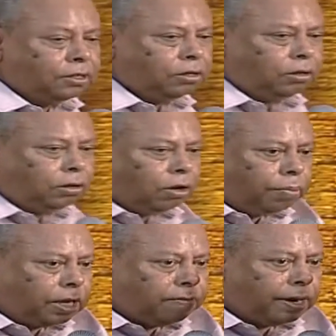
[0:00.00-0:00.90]

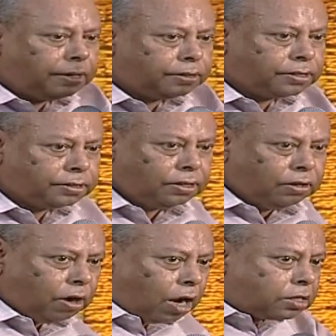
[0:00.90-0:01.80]
Nobody went.
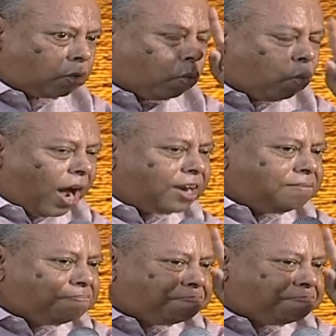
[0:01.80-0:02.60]
Not one